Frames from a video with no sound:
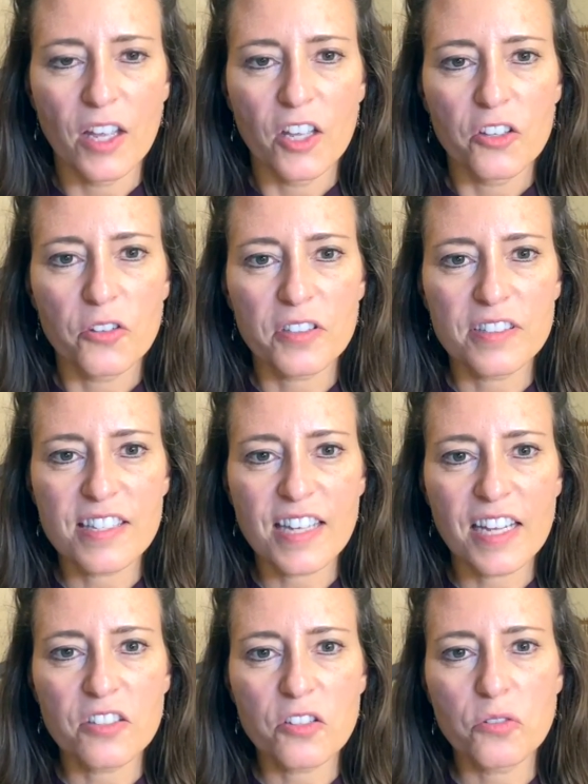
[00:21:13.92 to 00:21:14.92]
You can
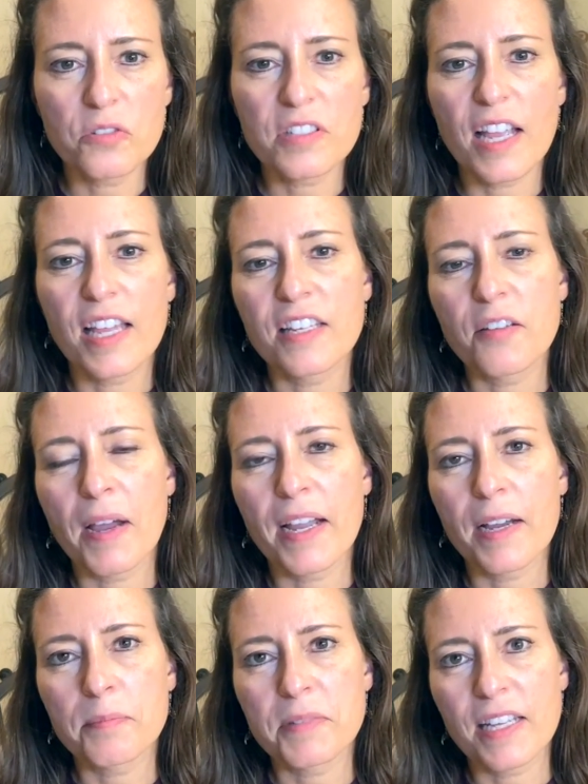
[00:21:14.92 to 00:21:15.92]
stay tuned to any of my
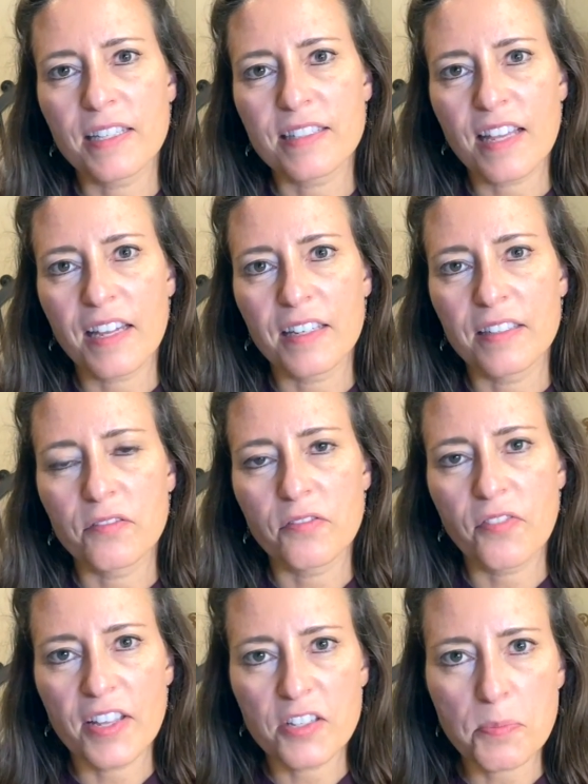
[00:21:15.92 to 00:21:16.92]
updates on
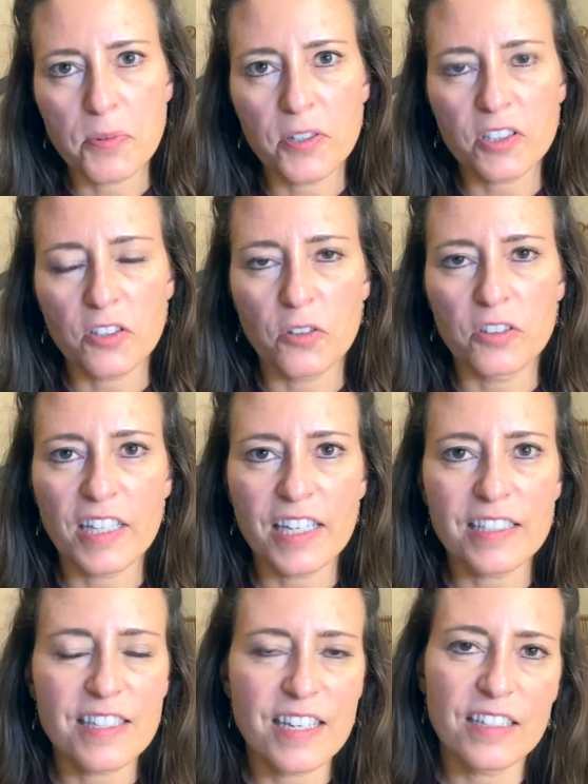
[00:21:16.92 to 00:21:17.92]
Facebook or
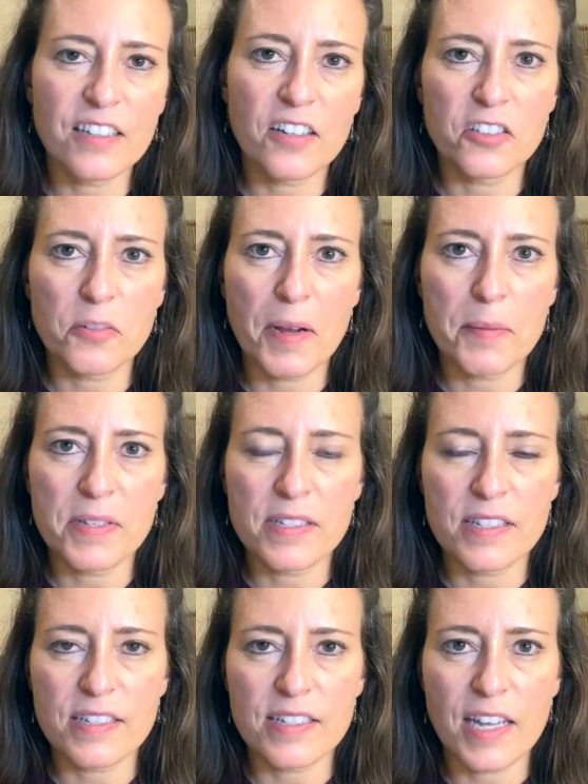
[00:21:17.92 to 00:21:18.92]
LinkedIn under my
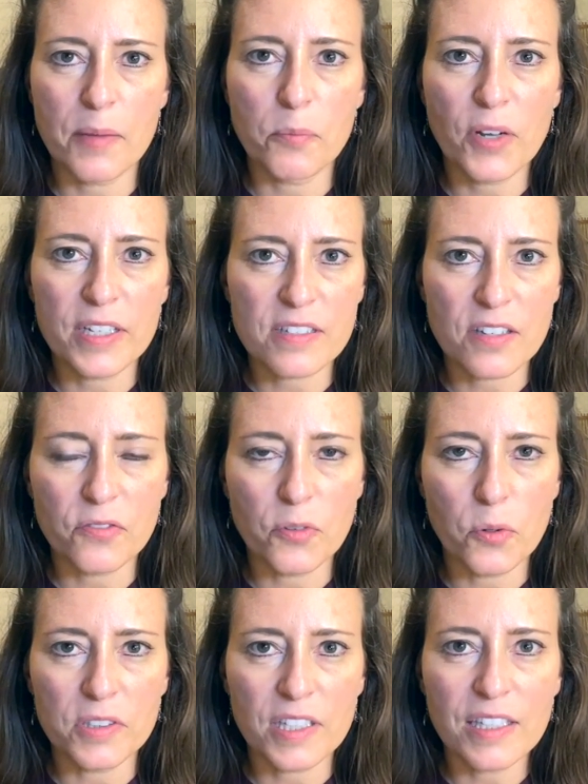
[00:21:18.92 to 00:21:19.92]
business name, Wings
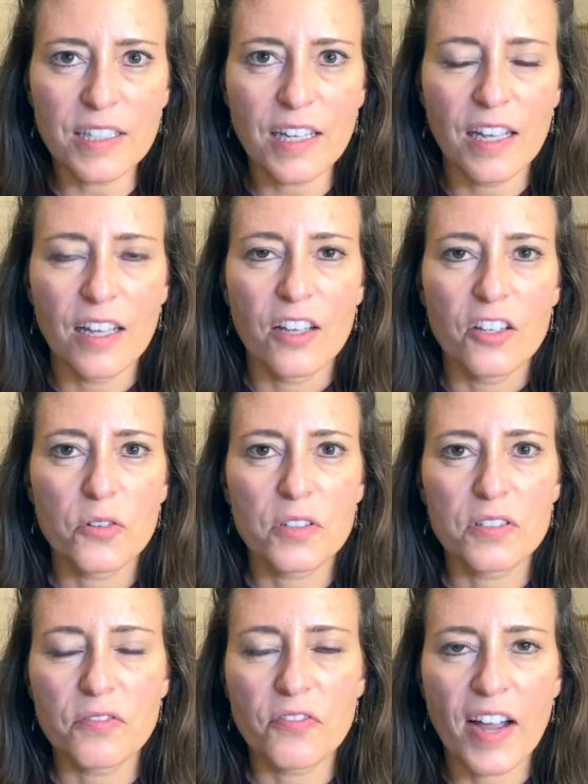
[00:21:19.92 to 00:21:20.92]
Unfolded. You
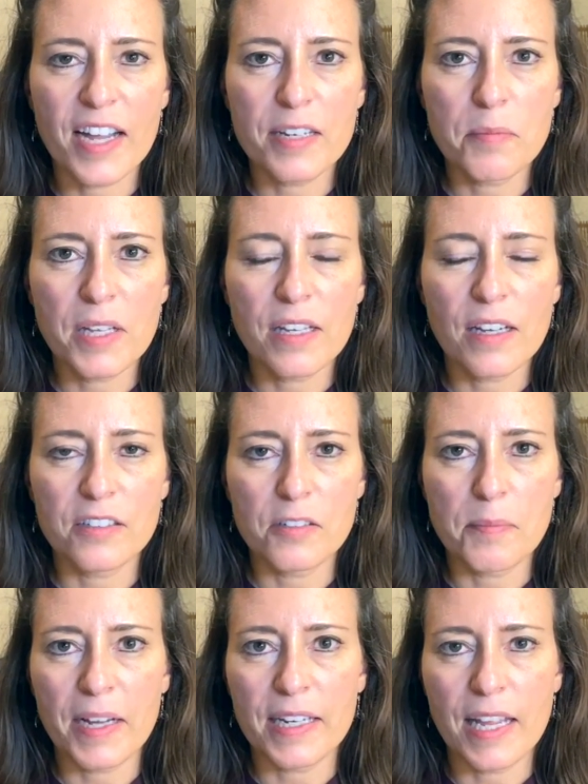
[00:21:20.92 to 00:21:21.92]
can find me under
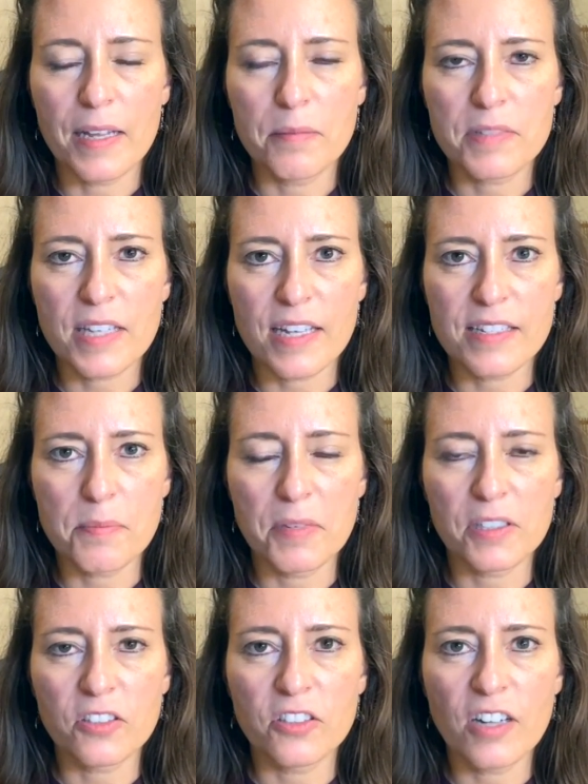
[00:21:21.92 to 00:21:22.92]
my name, Tess
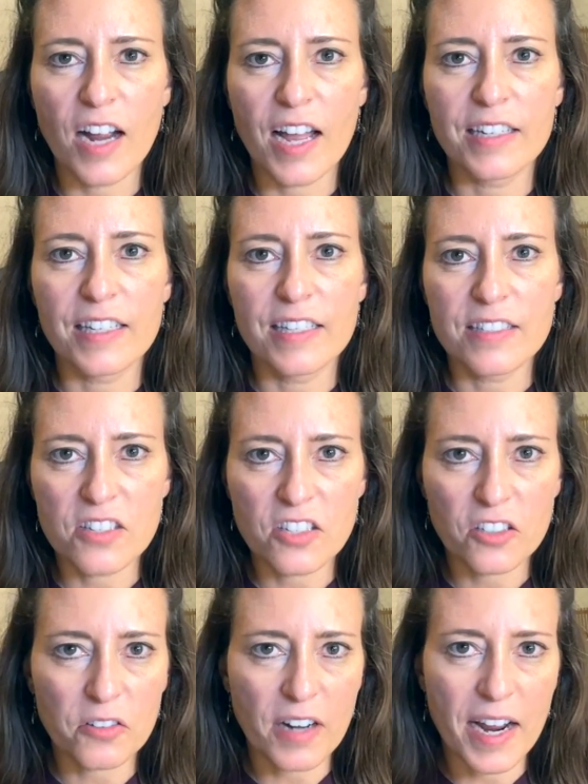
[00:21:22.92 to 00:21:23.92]
Miller, on
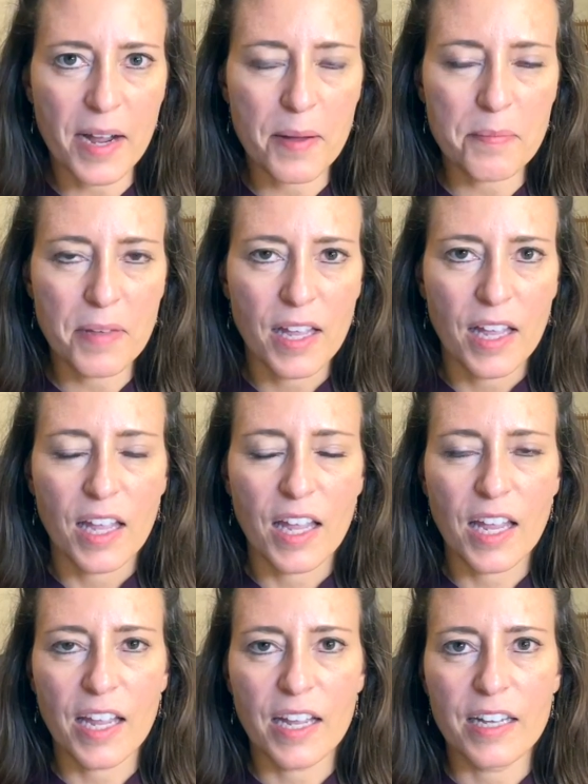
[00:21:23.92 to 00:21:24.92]
Instagram
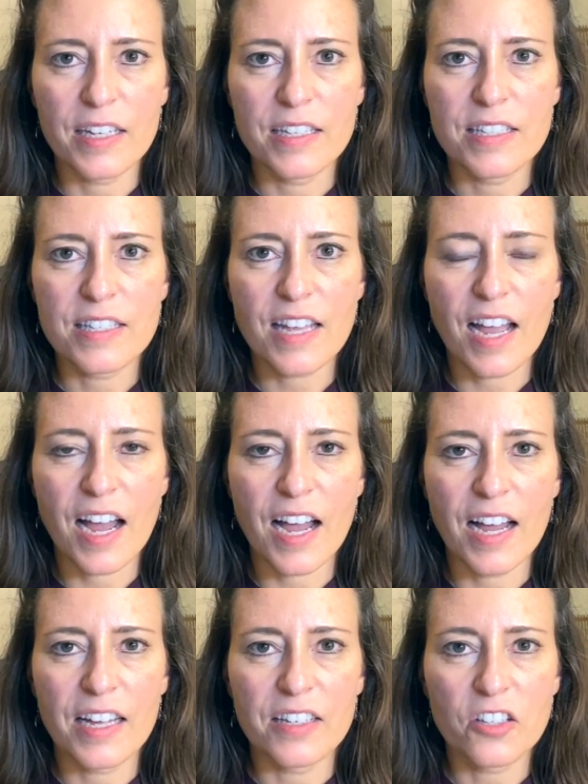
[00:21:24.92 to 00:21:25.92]
and
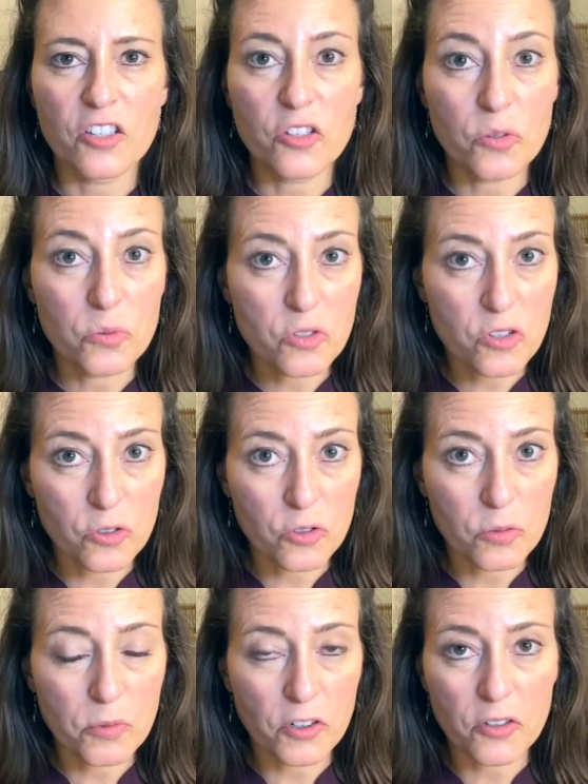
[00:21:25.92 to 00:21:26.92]
on
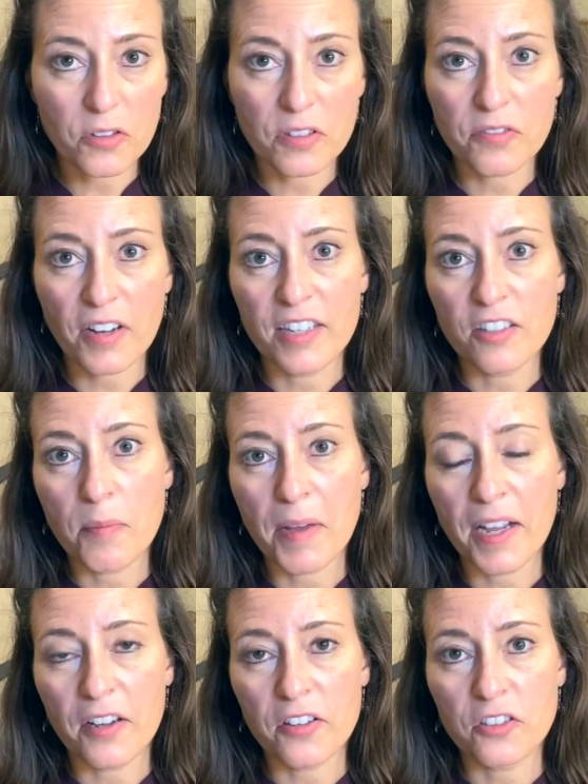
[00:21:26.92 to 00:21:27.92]
YouTube, where you can find all
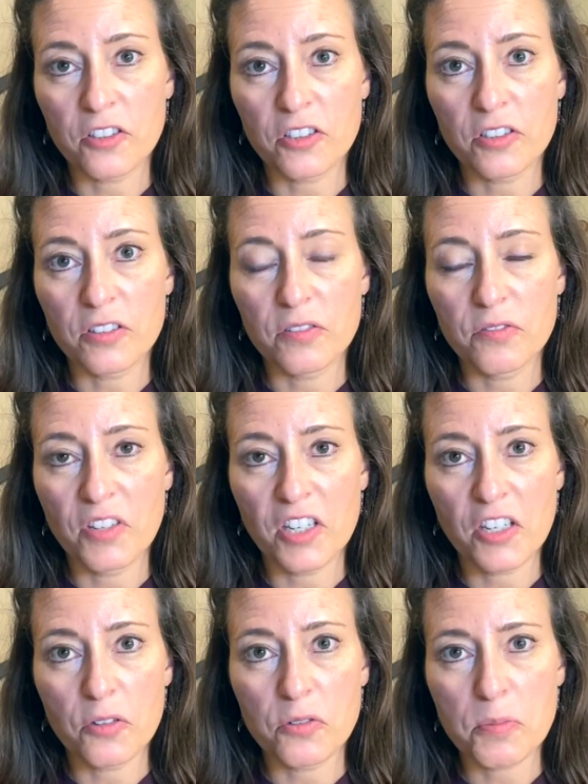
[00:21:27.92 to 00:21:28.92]
my other
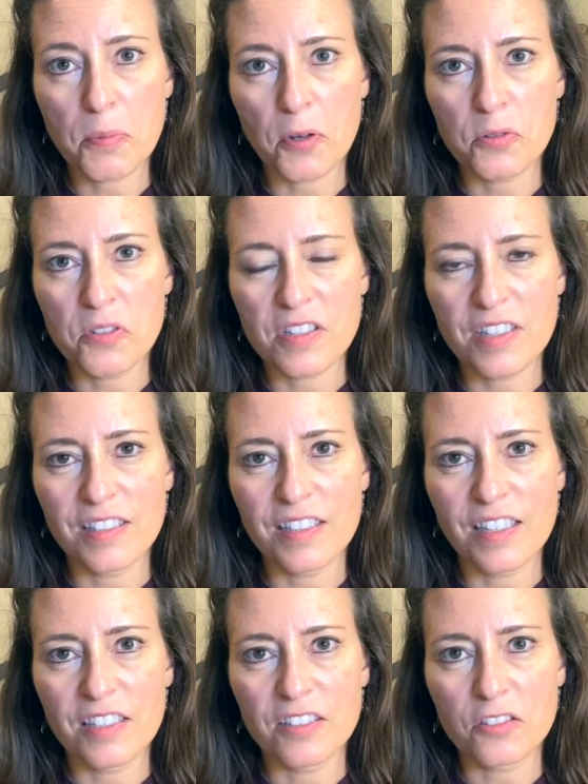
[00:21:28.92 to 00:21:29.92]
videos posted
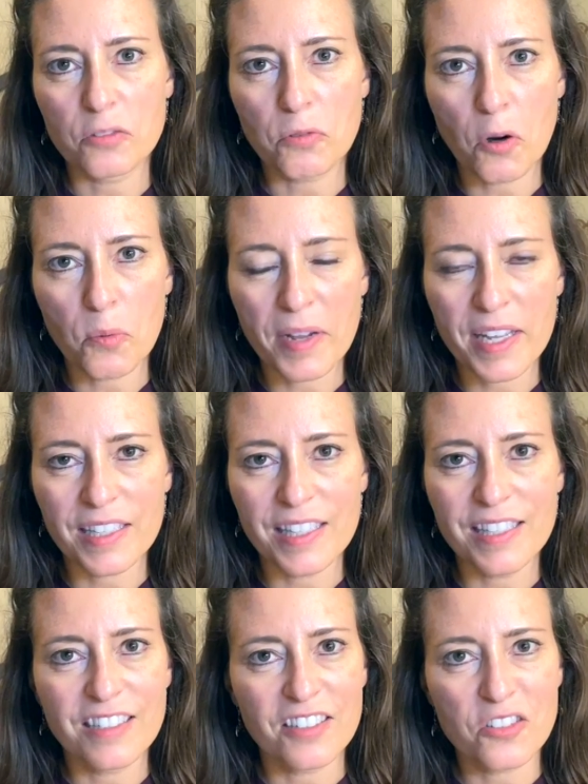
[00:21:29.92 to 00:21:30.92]
in Growing
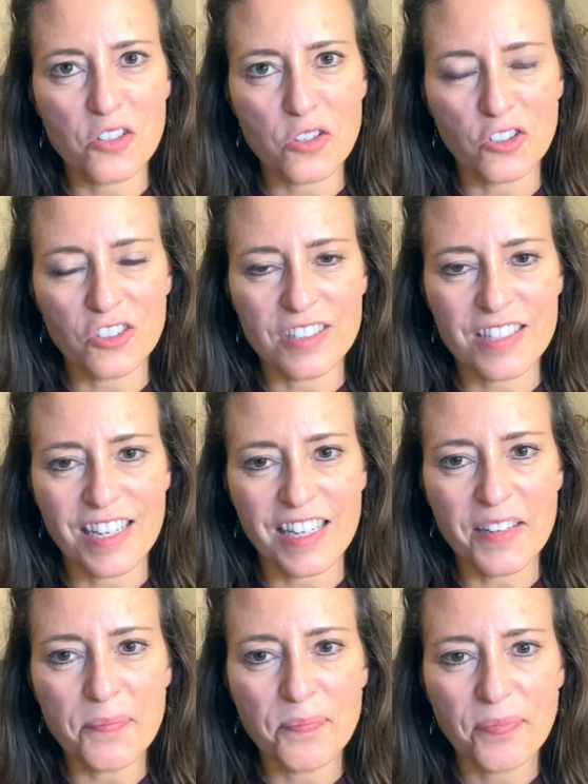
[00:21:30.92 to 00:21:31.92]
in
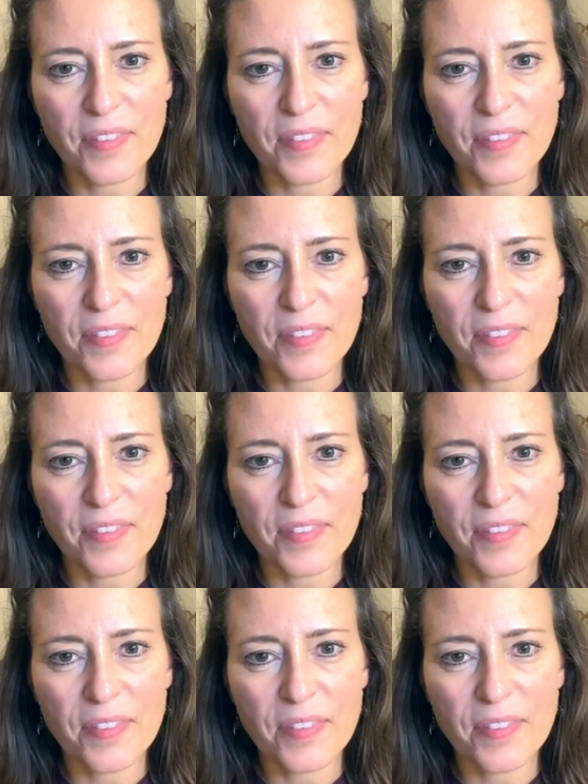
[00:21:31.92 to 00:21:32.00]
Uncertainty.